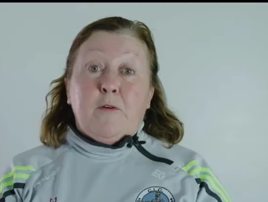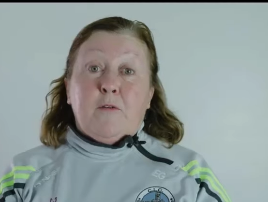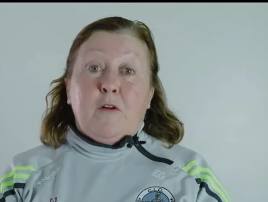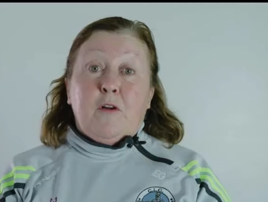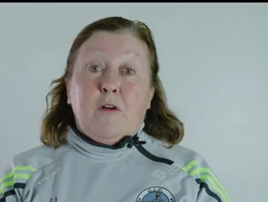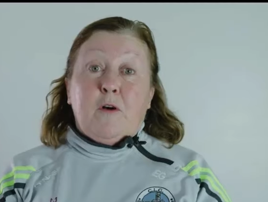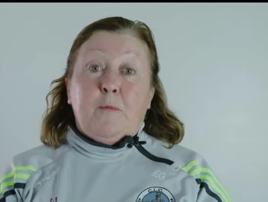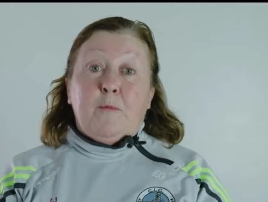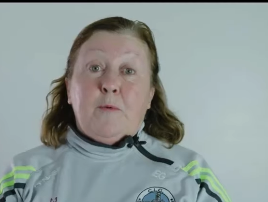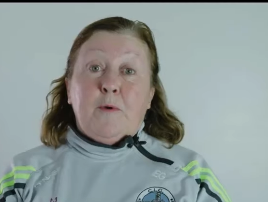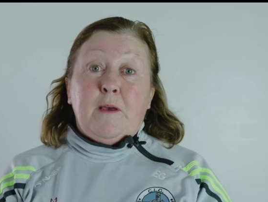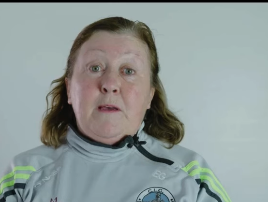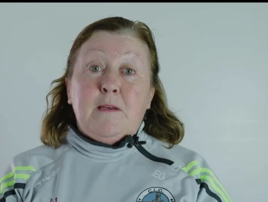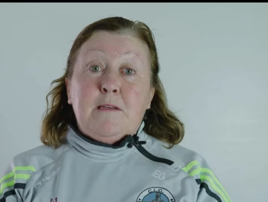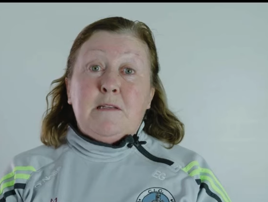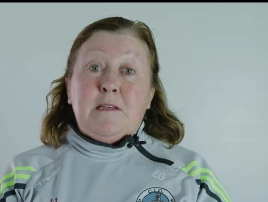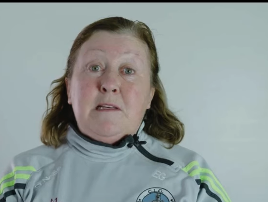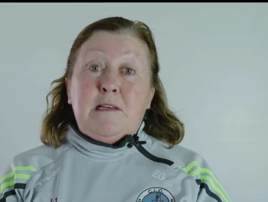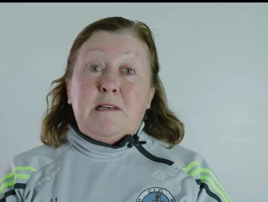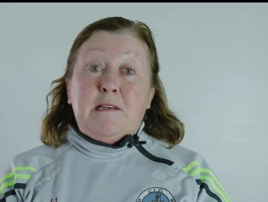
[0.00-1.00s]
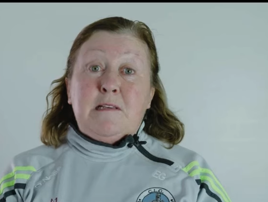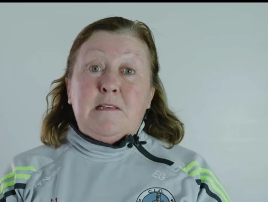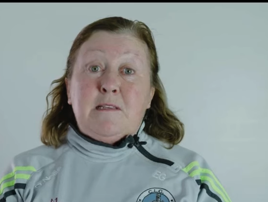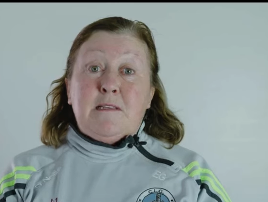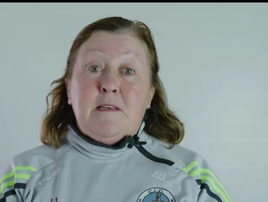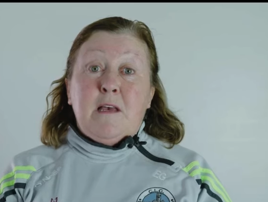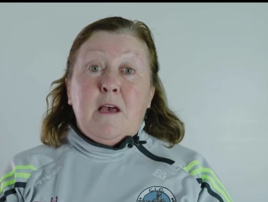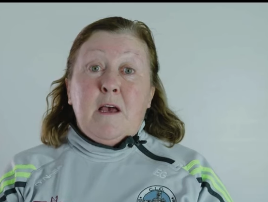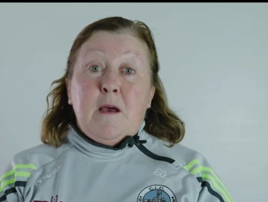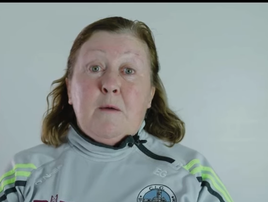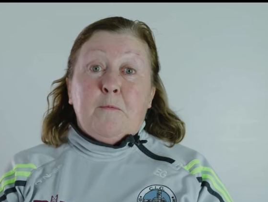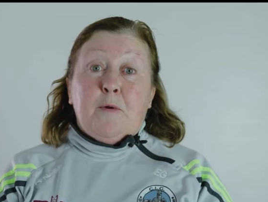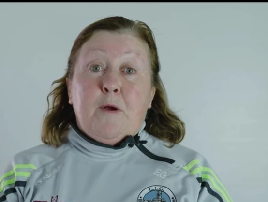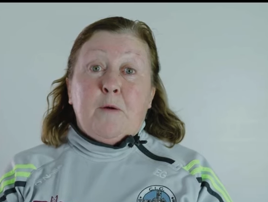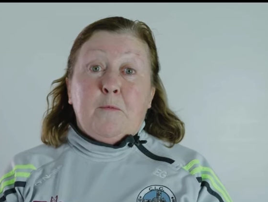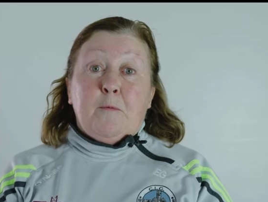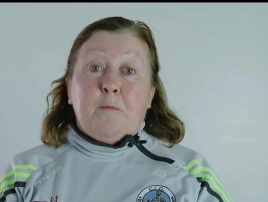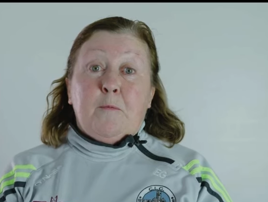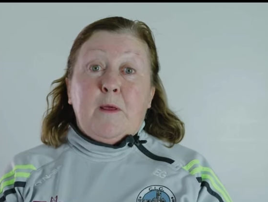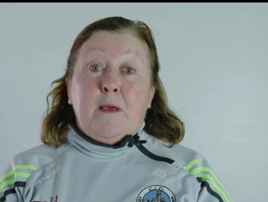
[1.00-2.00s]
your club, it is
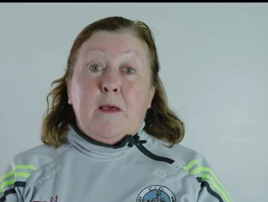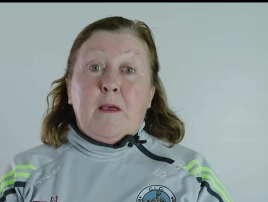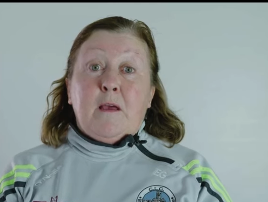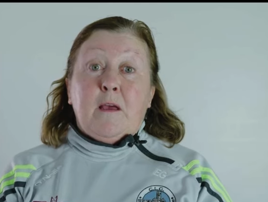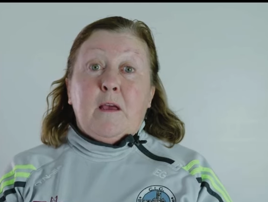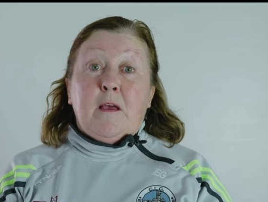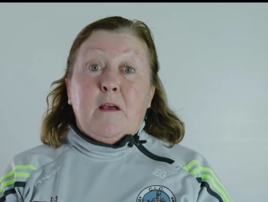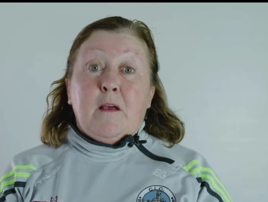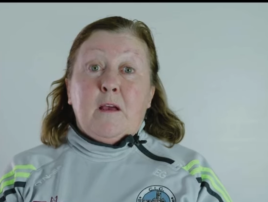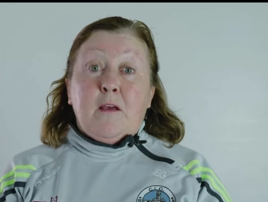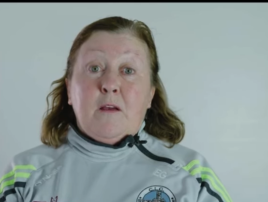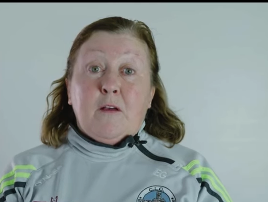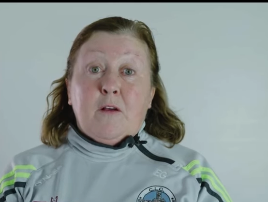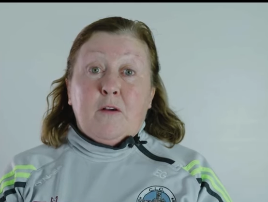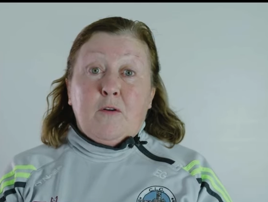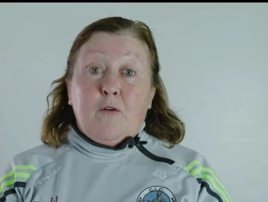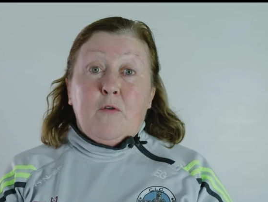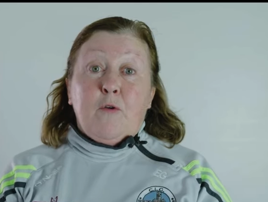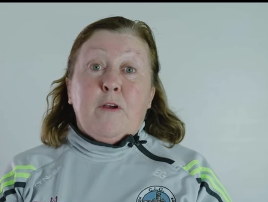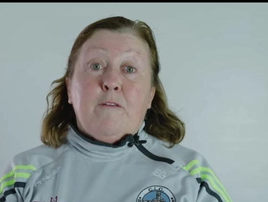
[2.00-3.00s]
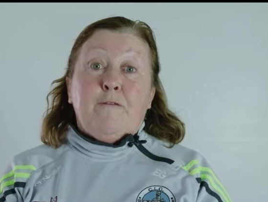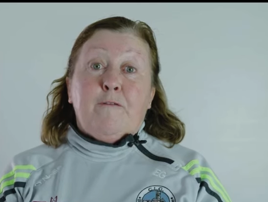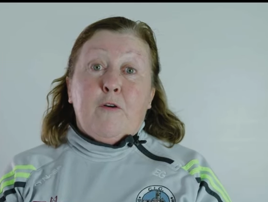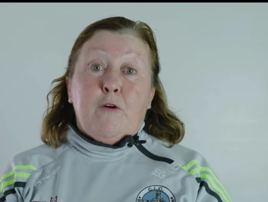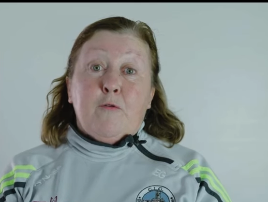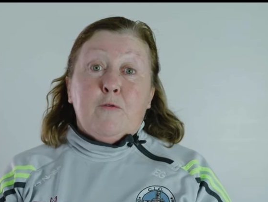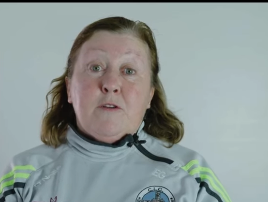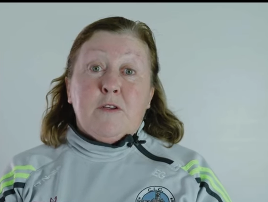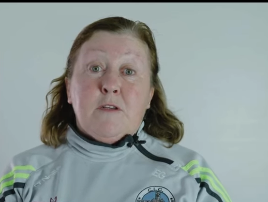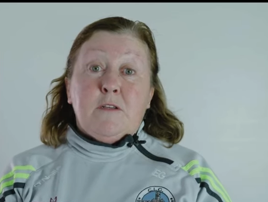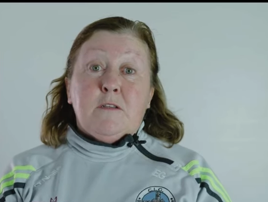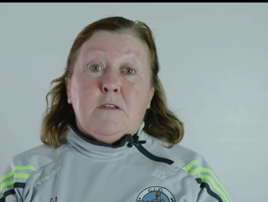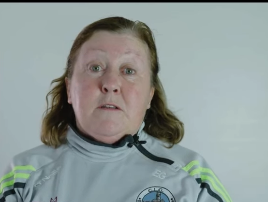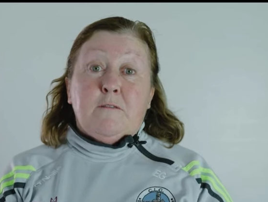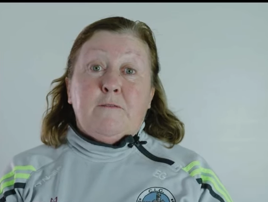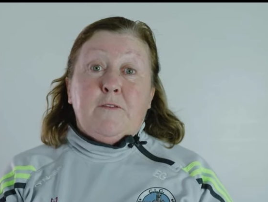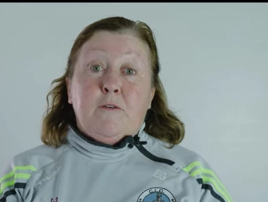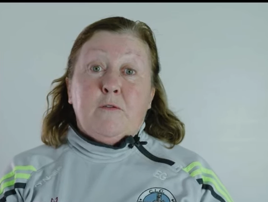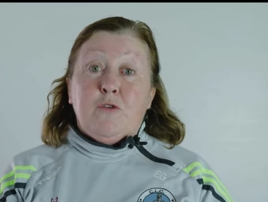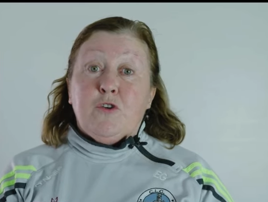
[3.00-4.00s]
probably going forward into the
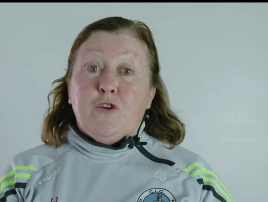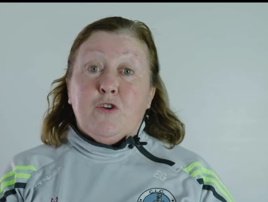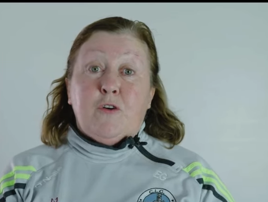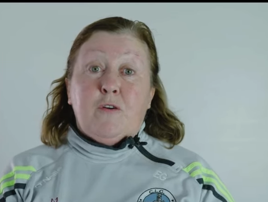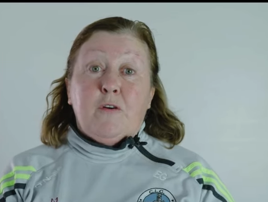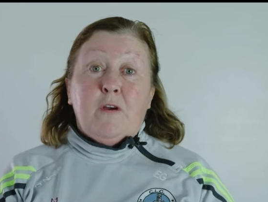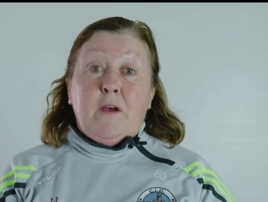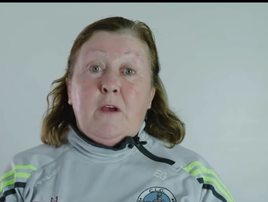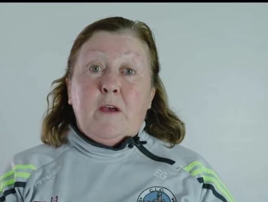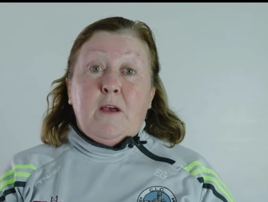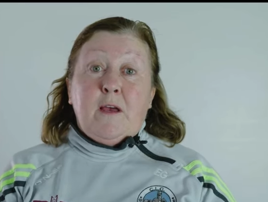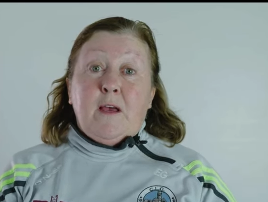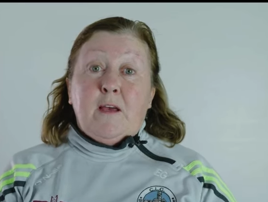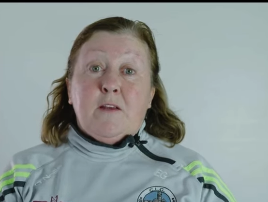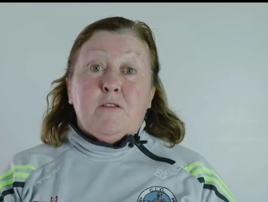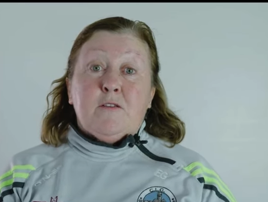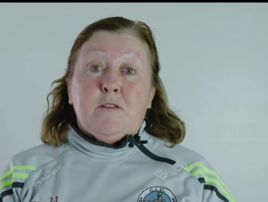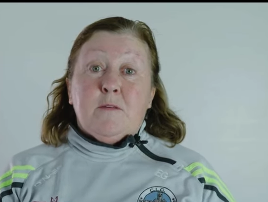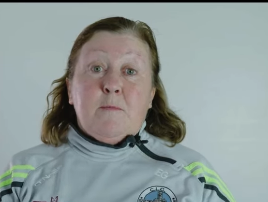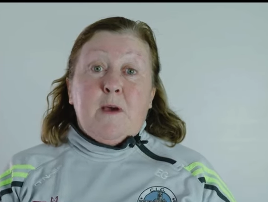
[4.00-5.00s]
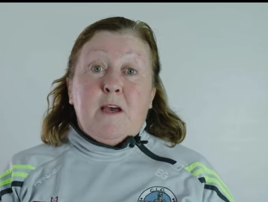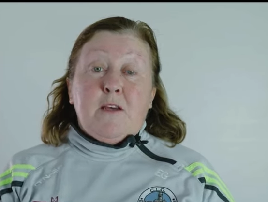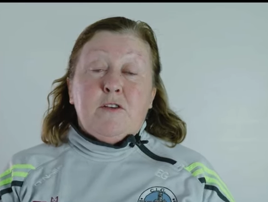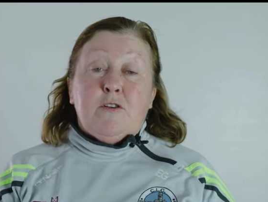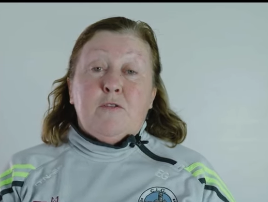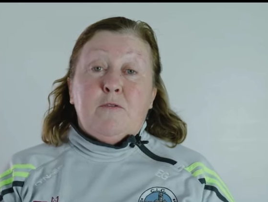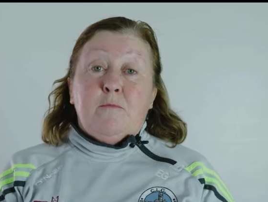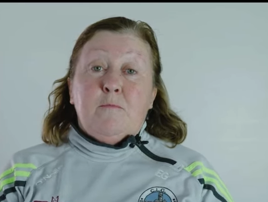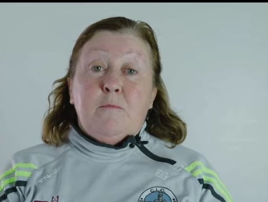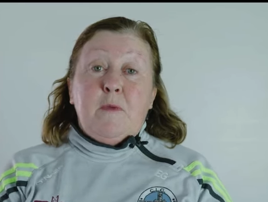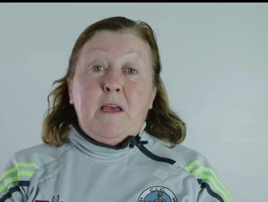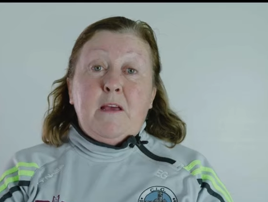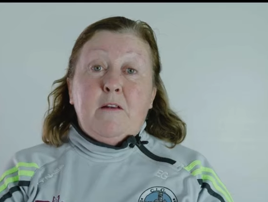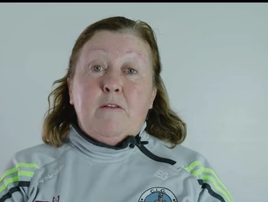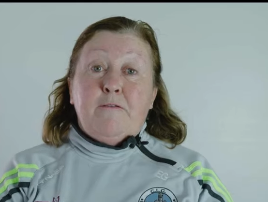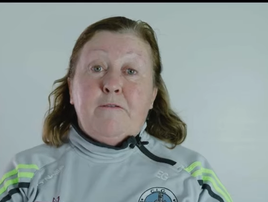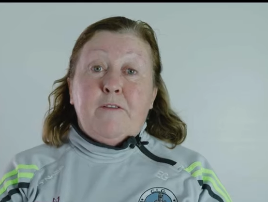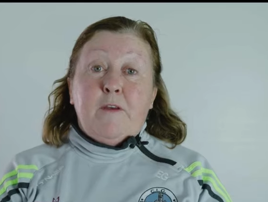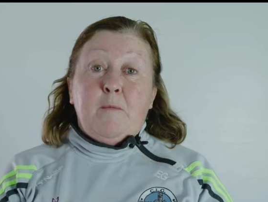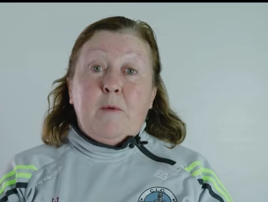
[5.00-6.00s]
future. It doesn't matter, male
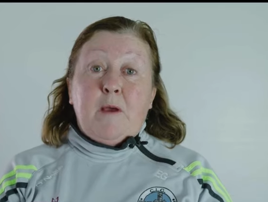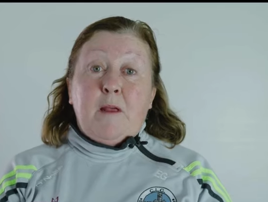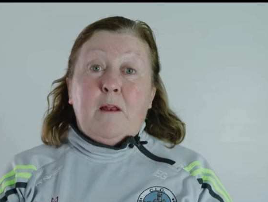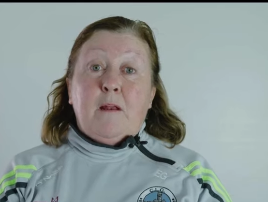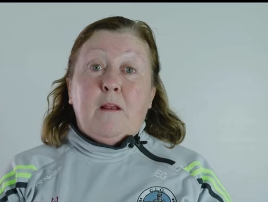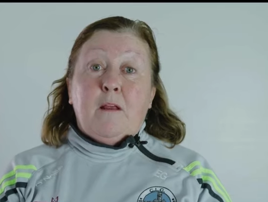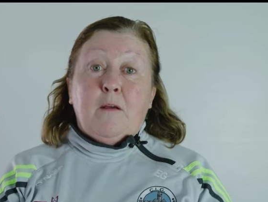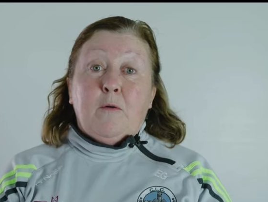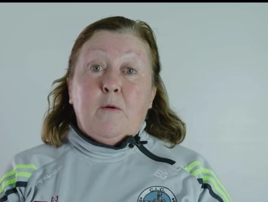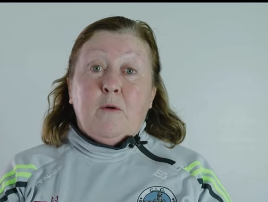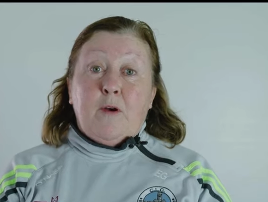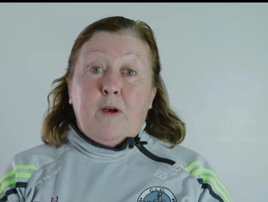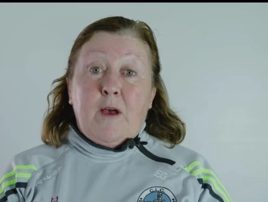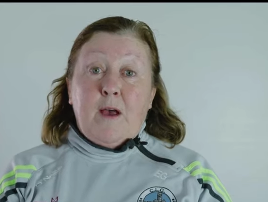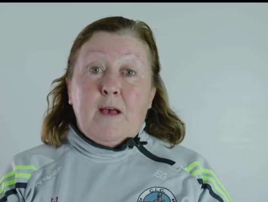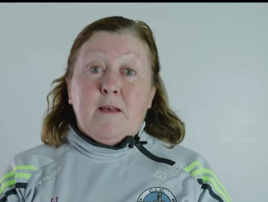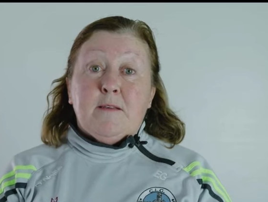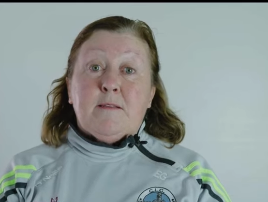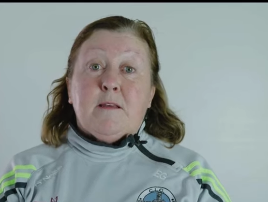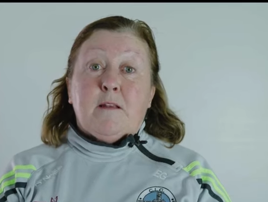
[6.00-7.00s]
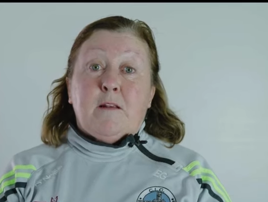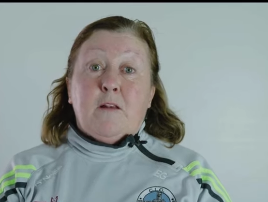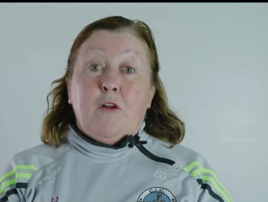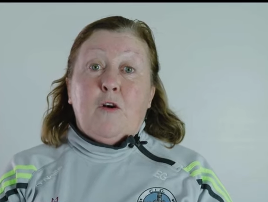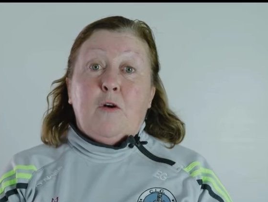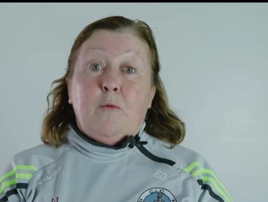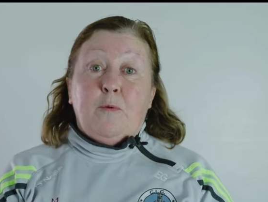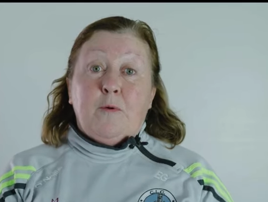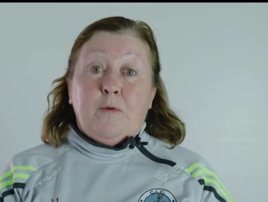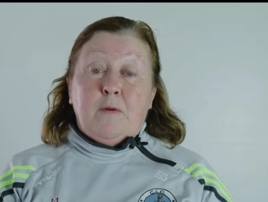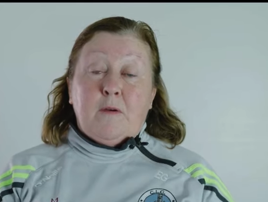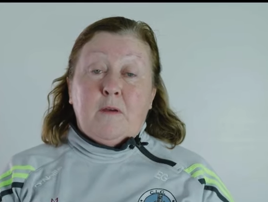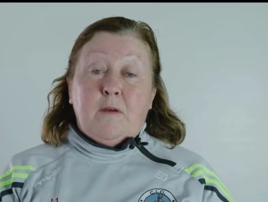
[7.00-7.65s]
or female, as a club,